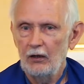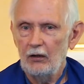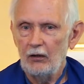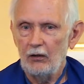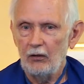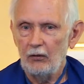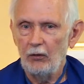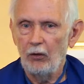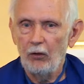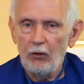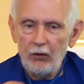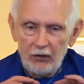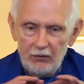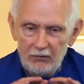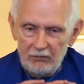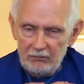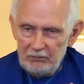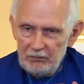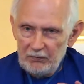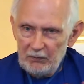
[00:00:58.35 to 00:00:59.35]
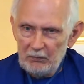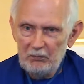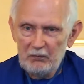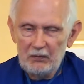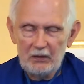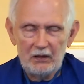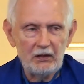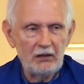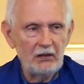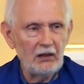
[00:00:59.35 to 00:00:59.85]
Lord,
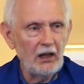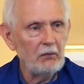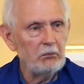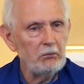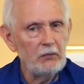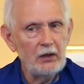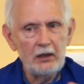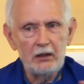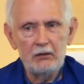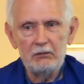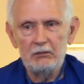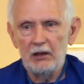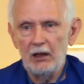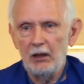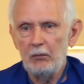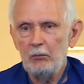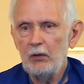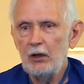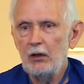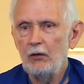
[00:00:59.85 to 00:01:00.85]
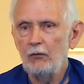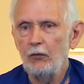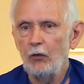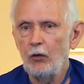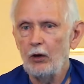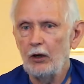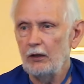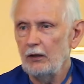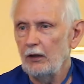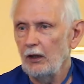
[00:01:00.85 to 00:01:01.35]
let me
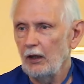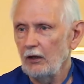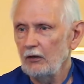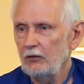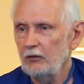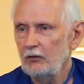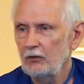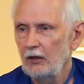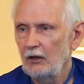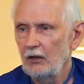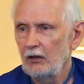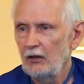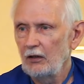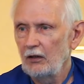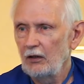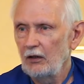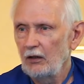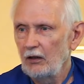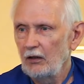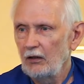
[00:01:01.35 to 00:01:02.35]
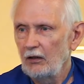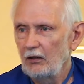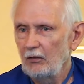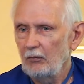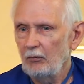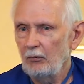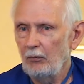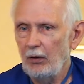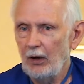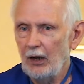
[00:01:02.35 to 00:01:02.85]
avoid this.
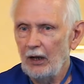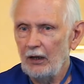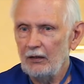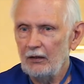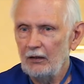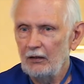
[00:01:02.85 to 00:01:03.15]
But